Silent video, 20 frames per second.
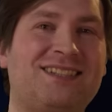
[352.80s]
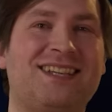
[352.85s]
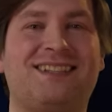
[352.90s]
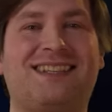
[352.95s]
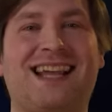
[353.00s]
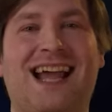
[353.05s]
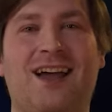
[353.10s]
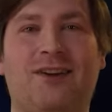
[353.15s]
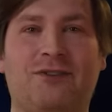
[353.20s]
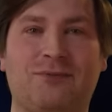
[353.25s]

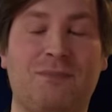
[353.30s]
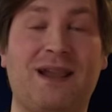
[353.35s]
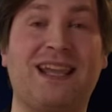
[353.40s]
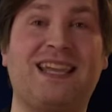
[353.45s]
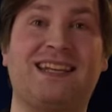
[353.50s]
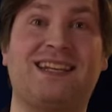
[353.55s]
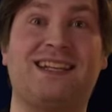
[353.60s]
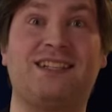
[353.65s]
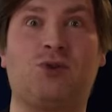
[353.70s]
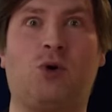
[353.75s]
Melt it
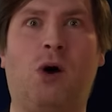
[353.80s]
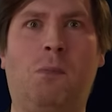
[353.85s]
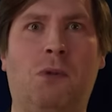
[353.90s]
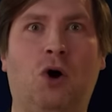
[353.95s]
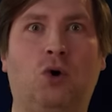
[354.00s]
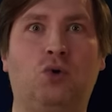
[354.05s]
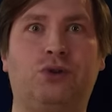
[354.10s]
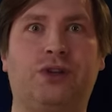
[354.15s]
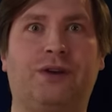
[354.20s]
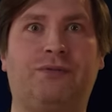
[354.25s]
down. Make it into
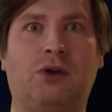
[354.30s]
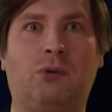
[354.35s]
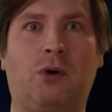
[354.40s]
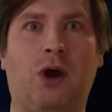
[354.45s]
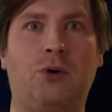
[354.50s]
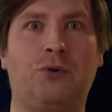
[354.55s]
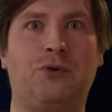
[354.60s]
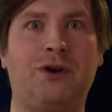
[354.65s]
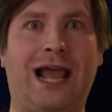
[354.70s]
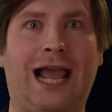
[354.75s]
a mould of
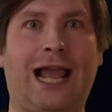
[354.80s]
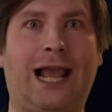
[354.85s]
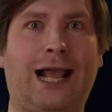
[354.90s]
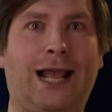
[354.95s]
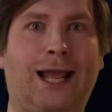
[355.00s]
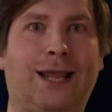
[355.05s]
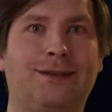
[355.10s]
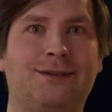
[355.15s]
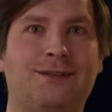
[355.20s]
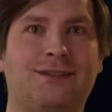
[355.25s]
your own
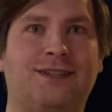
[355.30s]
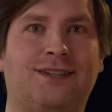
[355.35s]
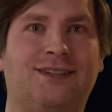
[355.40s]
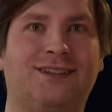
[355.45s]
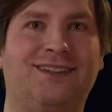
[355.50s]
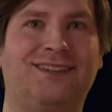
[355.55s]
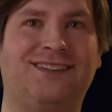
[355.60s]
hand.